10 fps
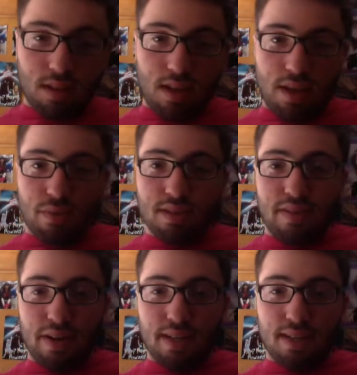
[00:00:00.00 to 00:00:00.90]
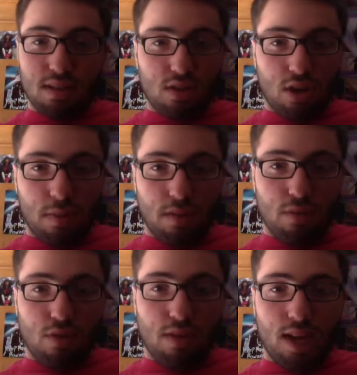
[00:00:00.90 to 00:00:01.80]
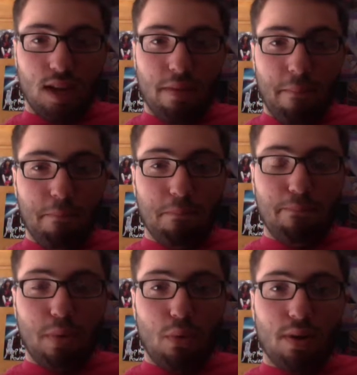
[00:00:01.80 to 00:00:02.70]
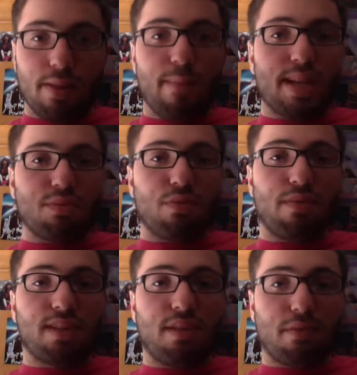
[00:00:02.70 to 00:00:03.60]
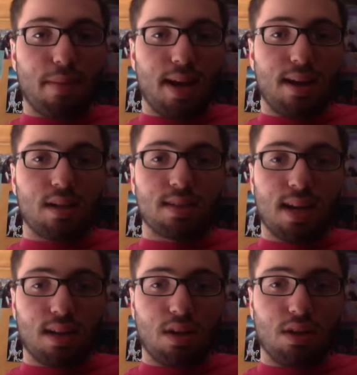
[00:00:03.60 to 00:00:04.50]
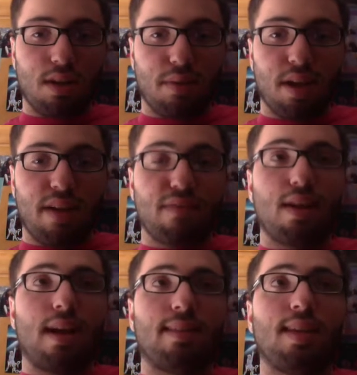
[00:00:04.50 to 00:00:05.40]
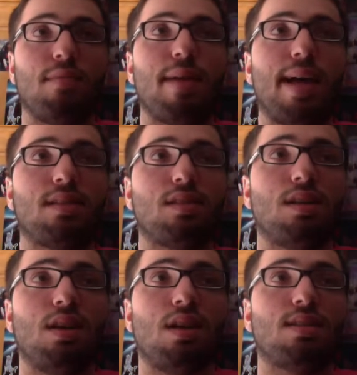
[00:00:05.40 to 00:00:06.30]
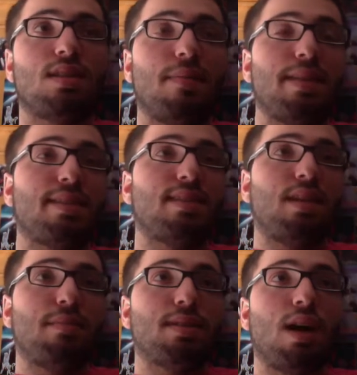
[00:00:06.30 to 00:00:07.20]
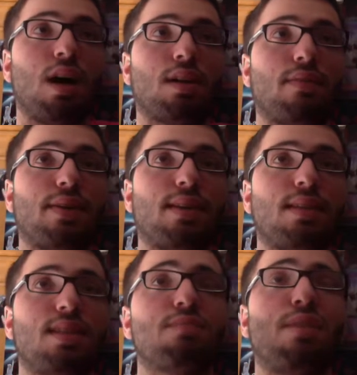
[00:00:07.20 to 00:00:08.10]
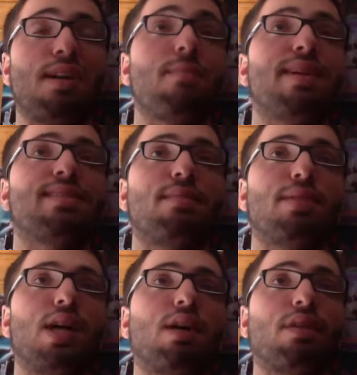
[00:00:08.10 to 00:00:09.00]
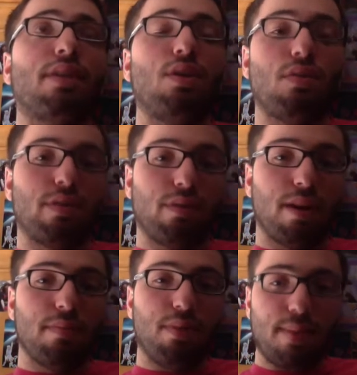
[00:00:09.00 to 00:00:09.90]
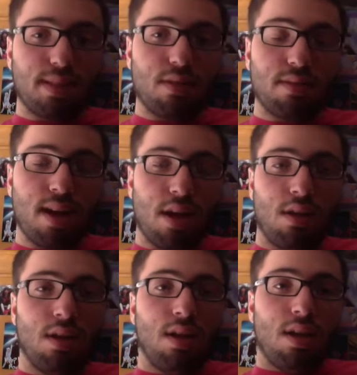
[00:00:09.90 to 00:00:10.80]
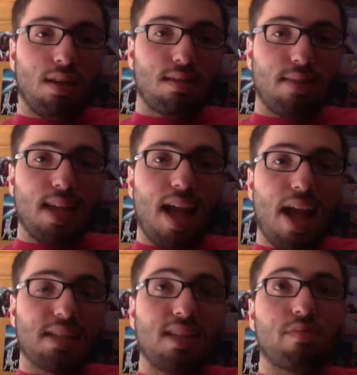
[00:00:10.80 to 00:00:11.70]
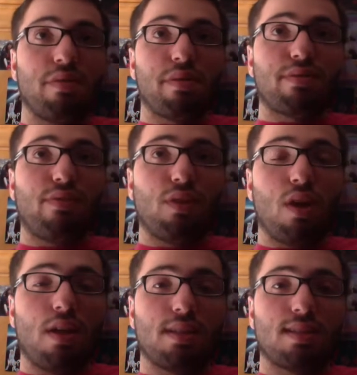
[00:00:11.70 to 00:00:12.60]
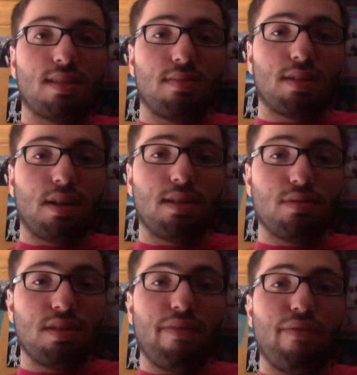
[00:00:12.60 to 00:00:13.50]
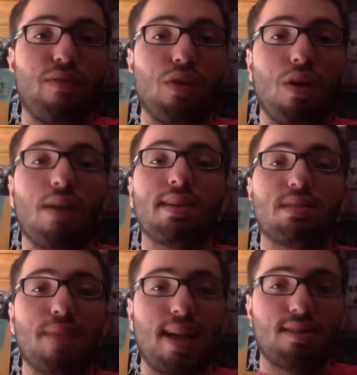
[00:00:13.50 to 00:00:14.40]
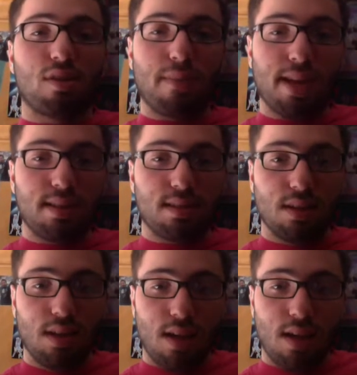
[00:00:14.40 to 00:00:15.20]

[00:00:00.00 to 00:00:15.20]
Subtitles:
It was a very disturbing movie, but one of the best movies ever made on a technical level, if not the best. Some of the cinematography, and this is probably the best cinematography over Grand Budapest Hotel. So the acting in this movie was flawless. The cinematography, this was a flawless masterpiece.